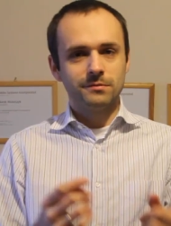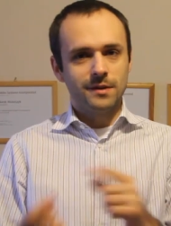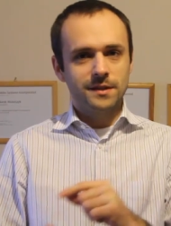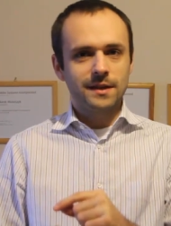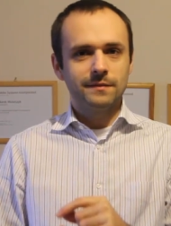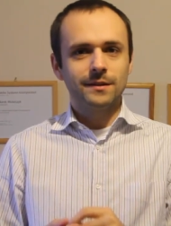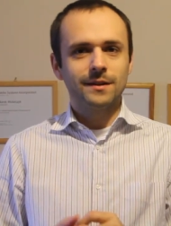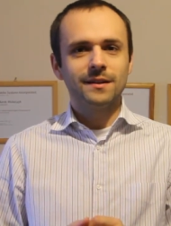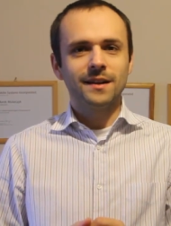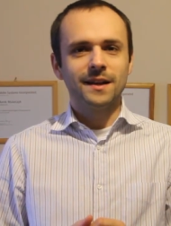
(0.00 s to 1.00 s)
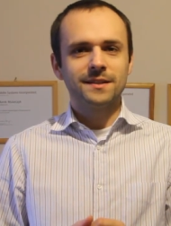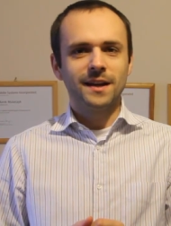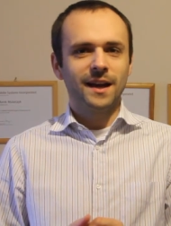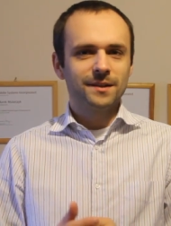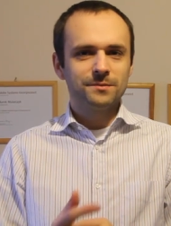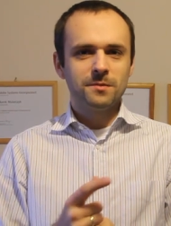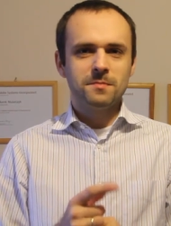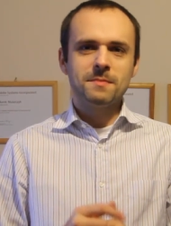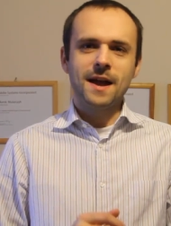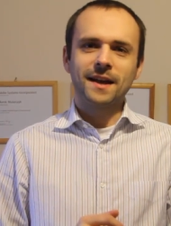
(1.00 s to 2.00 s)
let's have a look on that, and we'll
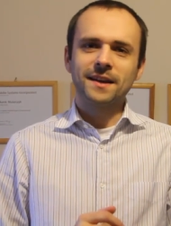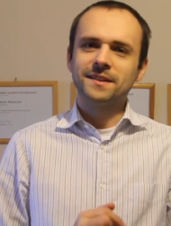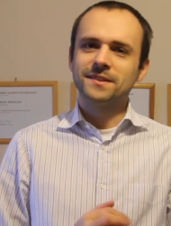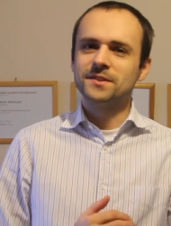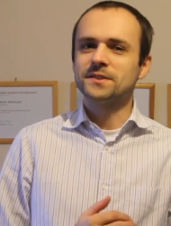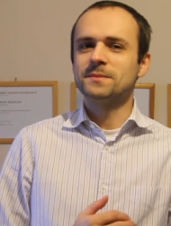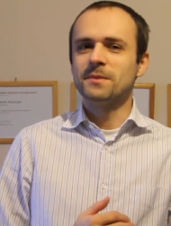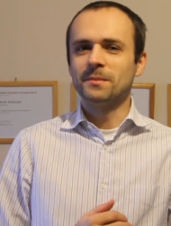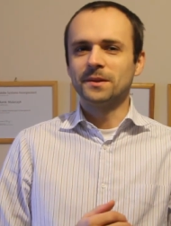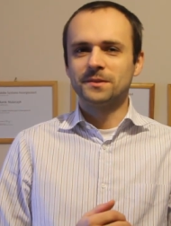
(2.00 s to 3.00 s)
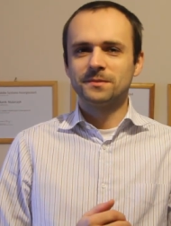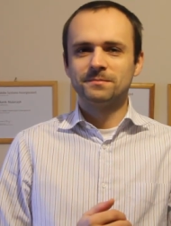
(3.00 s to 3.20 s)
be back in just a moment.